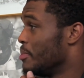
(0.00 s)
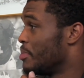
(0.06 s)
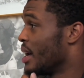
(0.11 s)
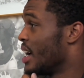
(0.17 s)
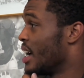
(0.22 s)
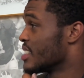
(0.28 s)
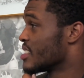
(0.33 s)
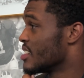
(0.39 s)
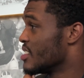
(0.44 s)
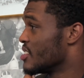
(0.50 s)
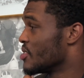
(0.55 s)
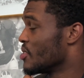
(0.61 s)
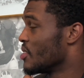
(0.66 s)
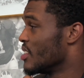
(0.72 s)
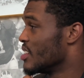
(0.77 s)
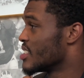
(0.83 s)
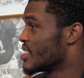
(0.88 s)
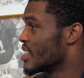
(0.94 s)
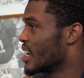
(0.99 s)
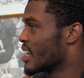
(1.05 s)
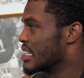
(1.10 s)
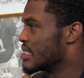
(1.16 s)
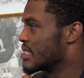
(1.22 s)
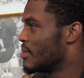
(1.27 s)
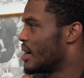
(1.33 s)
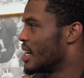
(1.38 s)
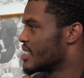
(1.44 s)
He passing the torch. Like,
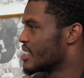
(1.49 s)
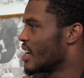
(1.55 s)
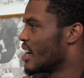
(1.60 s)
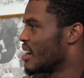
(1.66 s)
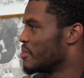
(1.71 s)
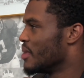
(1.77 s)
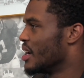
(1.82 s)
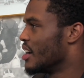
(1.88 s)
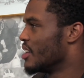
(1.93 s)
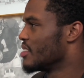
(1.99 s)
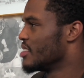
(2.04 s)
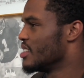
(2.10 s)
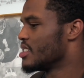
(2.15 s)
it's my time now.